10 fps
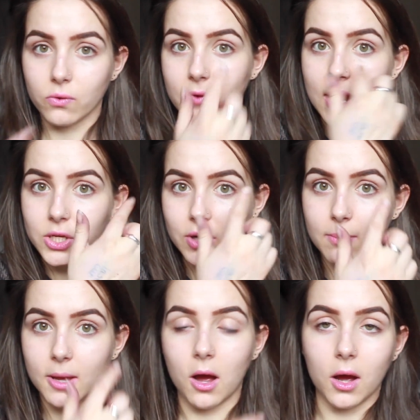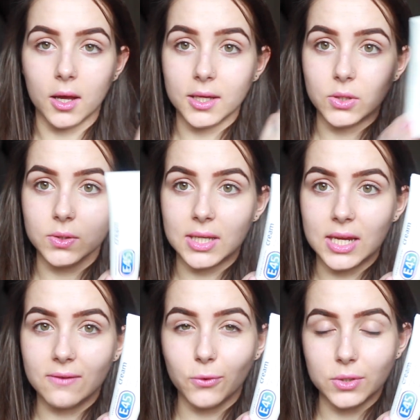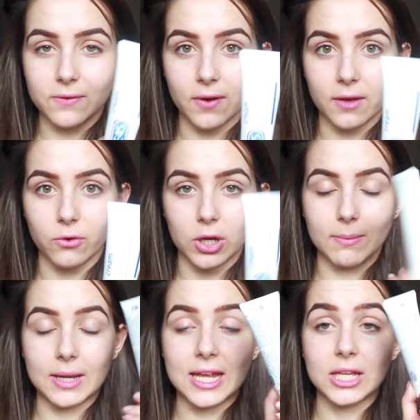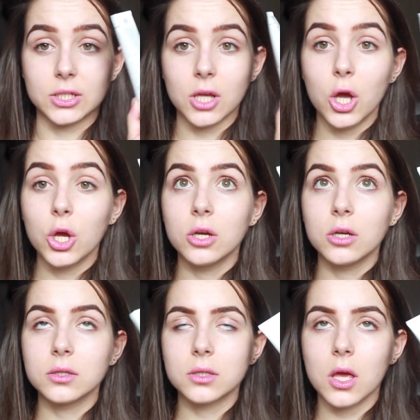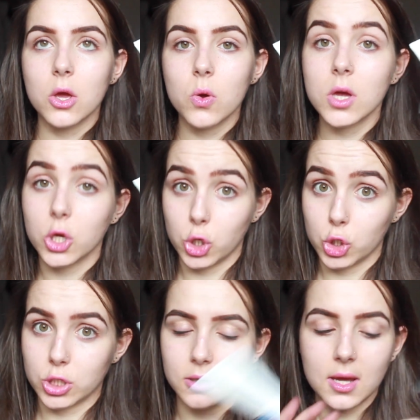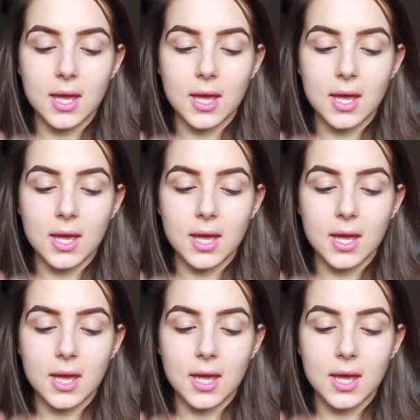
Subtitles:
rash around my eye, I use the E45 cream, and it is so good.